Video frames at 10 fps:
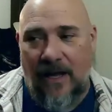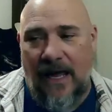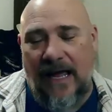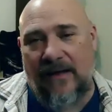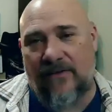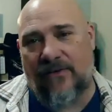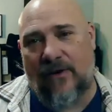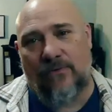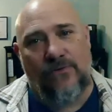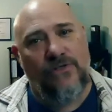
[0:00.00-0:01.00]
And
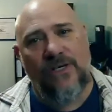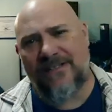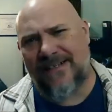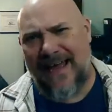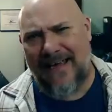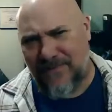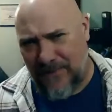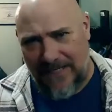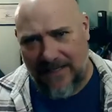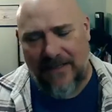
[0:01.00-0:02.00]
so just last
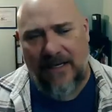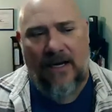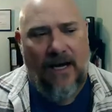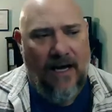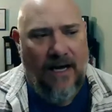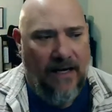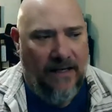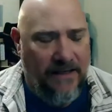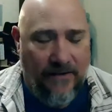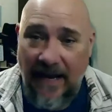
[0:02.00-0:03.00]
week,
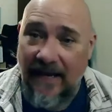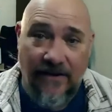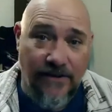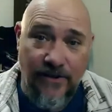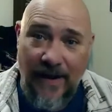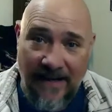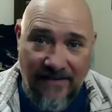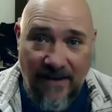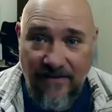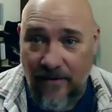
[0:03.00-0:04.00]
hey, here's your
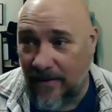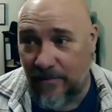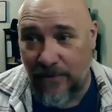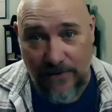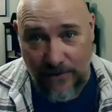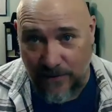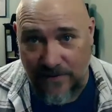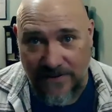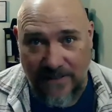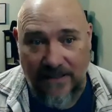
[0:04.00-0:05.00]
access. Go in, put your
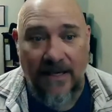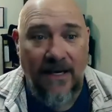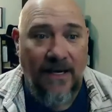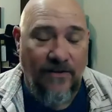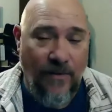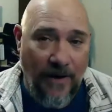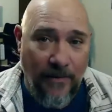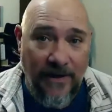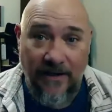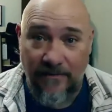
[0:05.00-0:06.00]
courses in. So I go
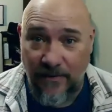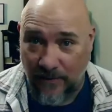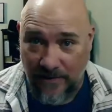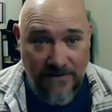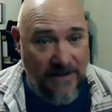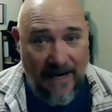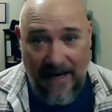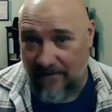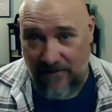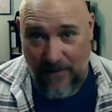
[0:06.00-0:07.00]
in, and of course, I
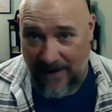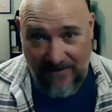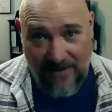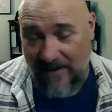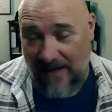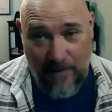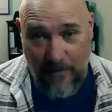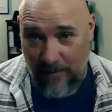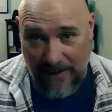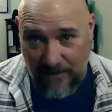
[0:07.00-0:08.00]
have no access. I can't
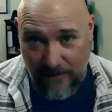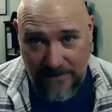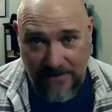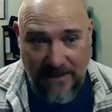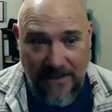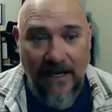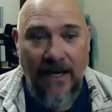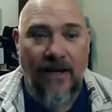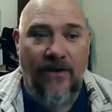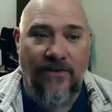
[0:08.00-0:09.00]
put my courses in.
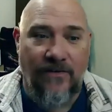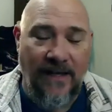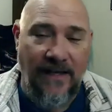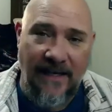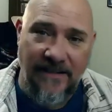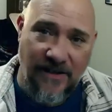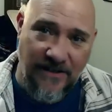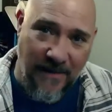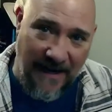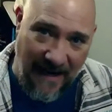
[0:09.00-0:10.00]
So then they adjust
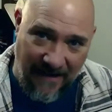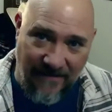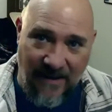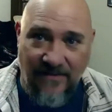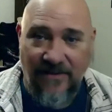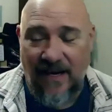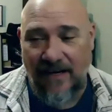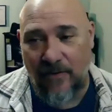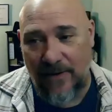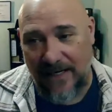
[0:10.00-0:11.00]
my access, and I
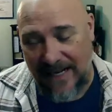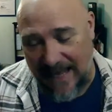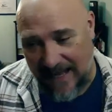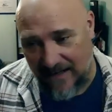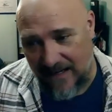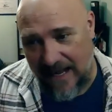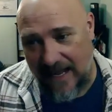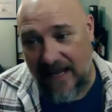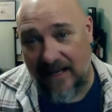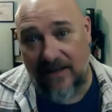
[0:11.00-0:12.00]
go in again,
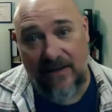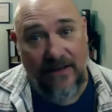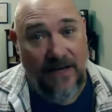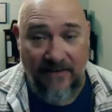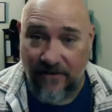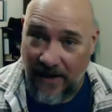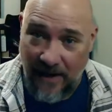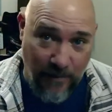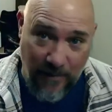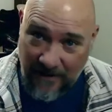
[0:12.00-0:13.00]
and I still can't
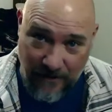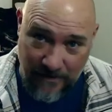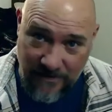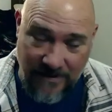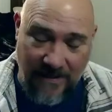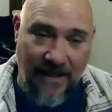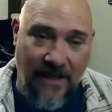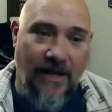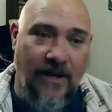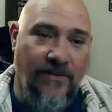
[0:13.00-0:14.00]
put my courses in.
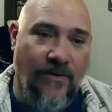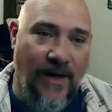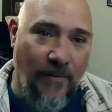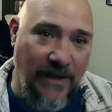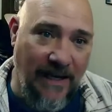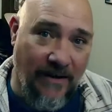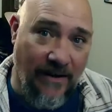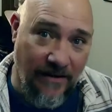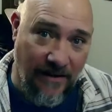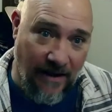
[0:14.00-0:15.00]
So then we get on
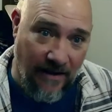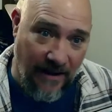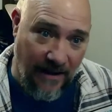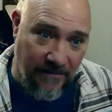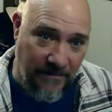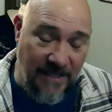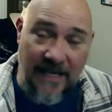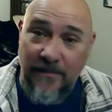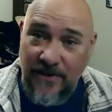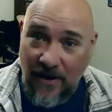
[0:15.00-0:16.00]
a
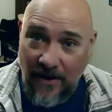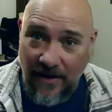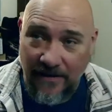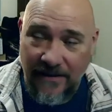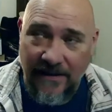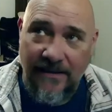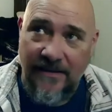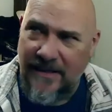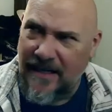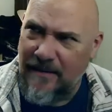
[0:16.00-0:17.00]
Teams call,
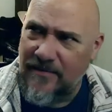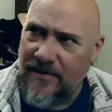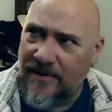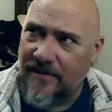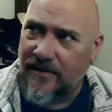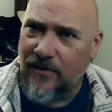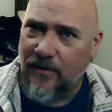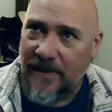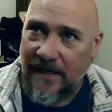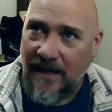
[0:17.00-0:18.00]
Teams or Google
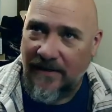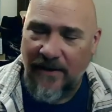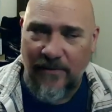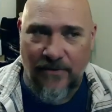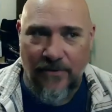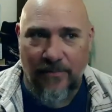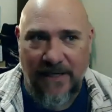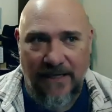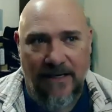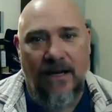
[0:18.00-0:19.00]
Meet. I think it was Google Meet.